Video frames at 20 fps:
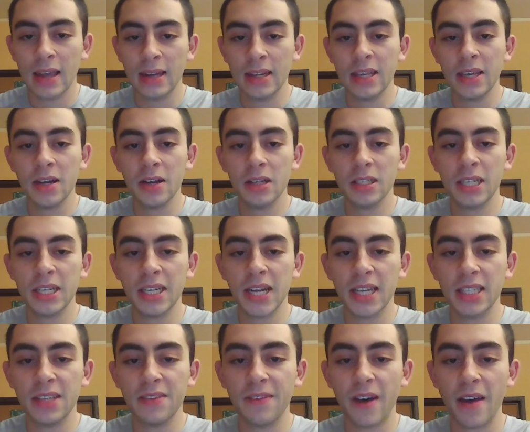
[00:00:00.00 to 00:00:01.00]
And here, d
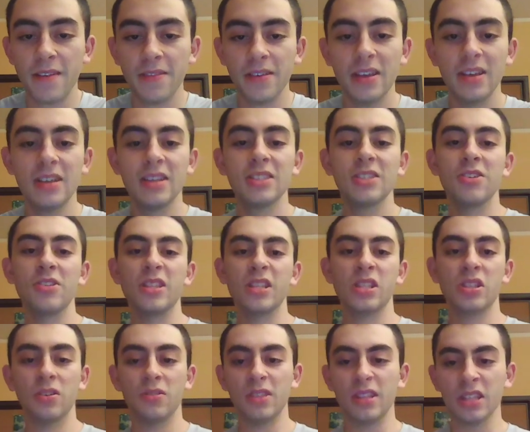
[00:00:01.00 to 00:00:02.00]
takes e5. So
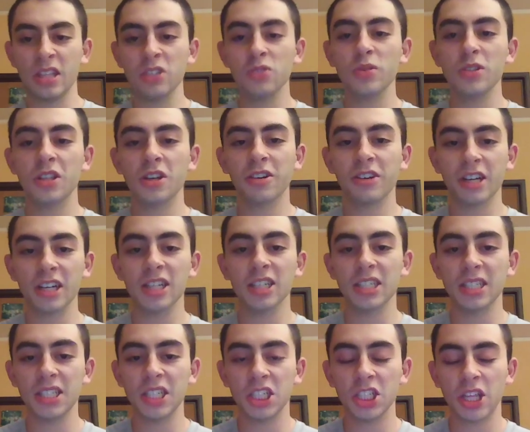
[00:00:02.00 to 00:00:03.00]
this was the
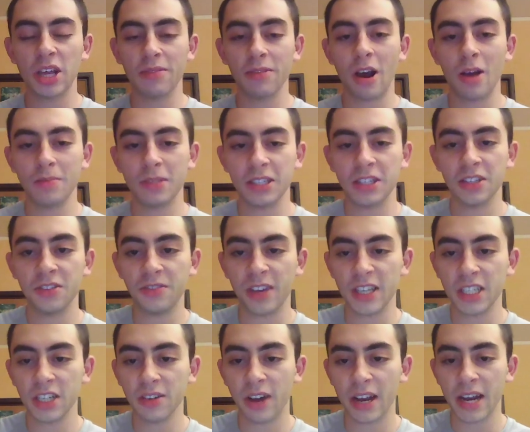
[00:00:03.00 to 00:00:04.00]
critical decision that Robson is
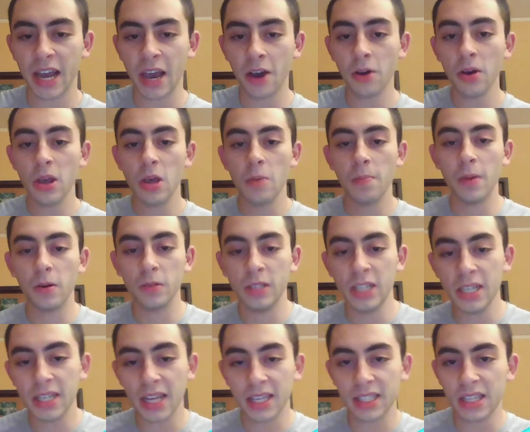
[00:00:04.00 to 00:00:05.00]
facing right now. But
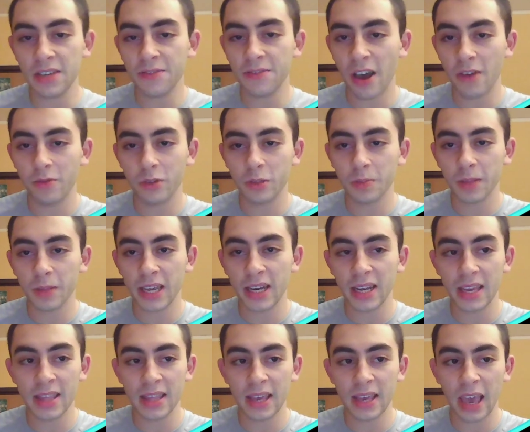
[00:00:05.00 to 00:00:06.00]
d takes e5 was
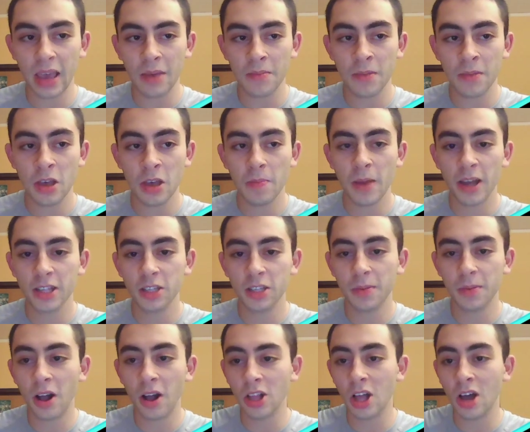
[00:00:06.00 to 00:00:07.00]
played in the game by
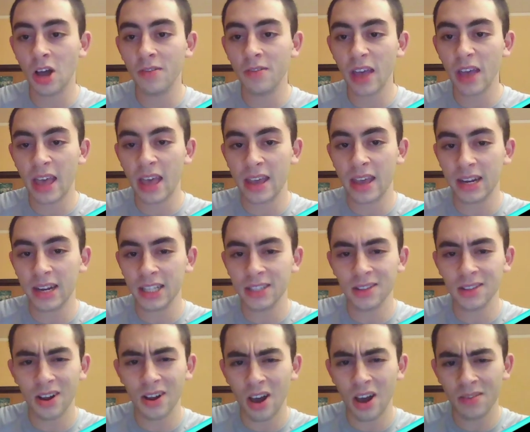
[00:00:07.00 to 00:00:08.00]
Topalov, and
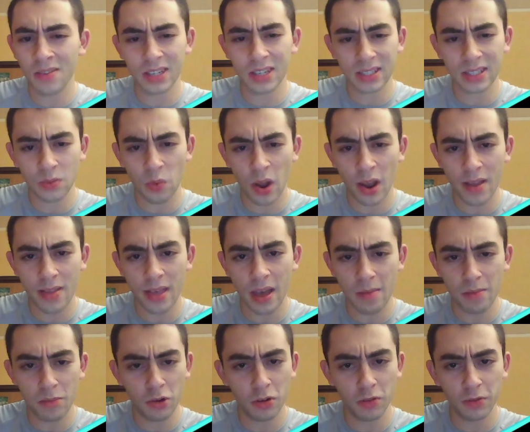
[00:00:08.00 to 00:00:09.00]
it's not obvious why
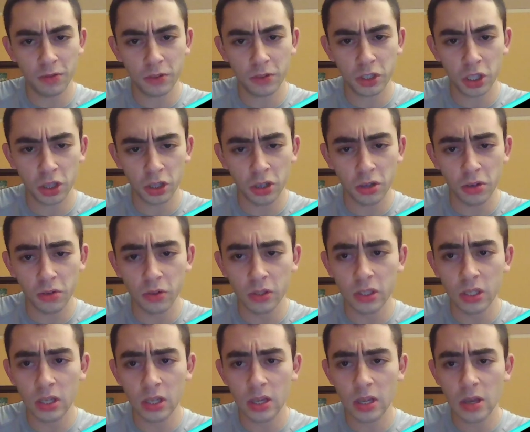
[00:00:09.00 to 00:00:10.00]
that move should
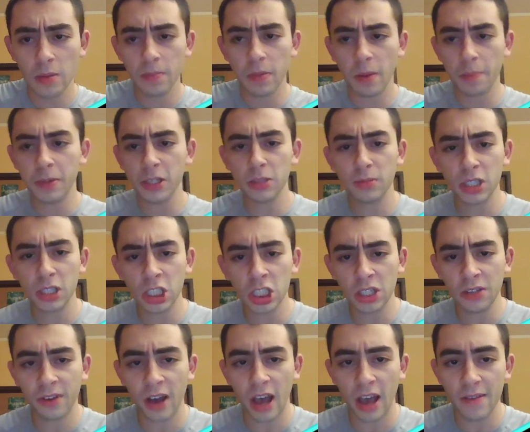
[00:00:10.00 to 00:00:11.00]
lose. But bishop to
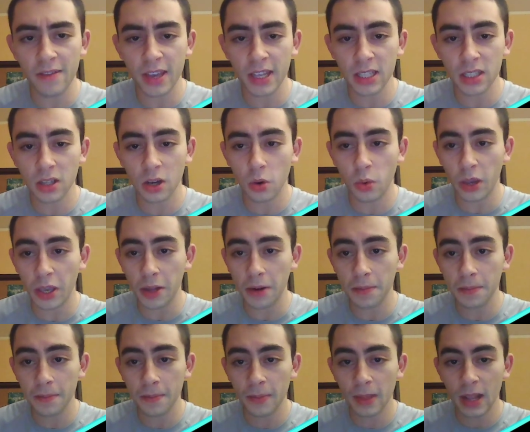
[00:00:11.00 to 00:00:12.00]
g5 hits the
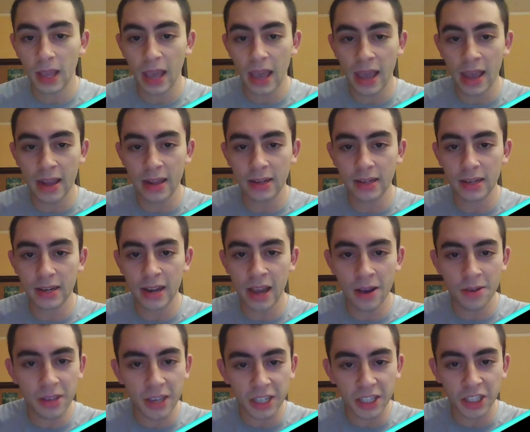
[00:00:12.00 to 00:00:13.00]
queen. And
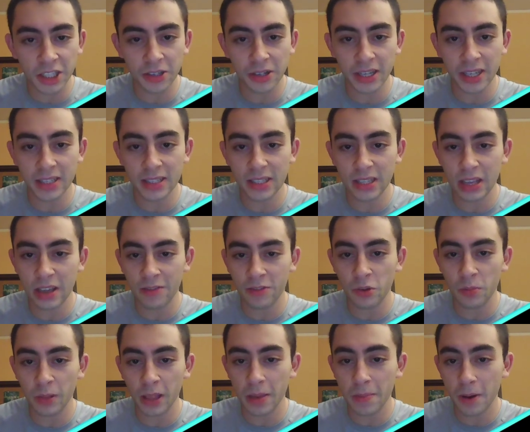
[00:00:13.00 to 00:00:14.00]
now the issue is,
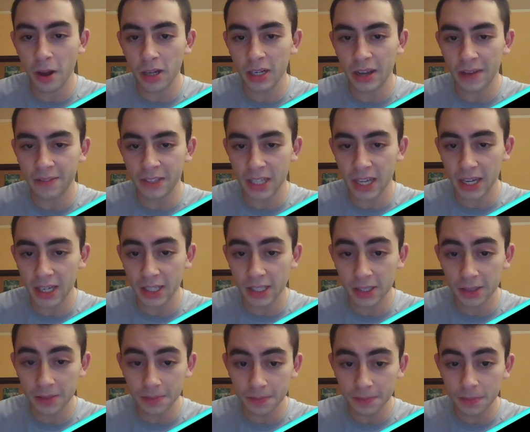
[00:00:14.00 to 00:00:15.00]
if you play pawn to
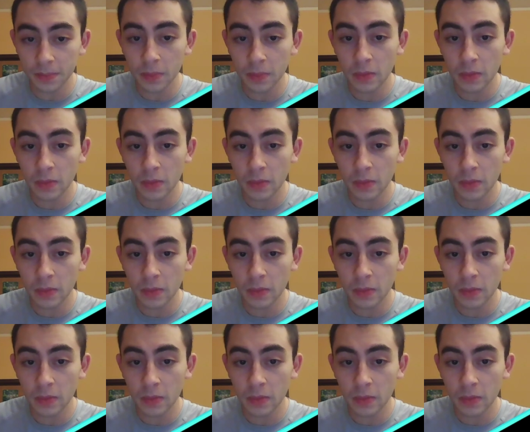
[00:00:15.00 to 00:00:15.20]
f6,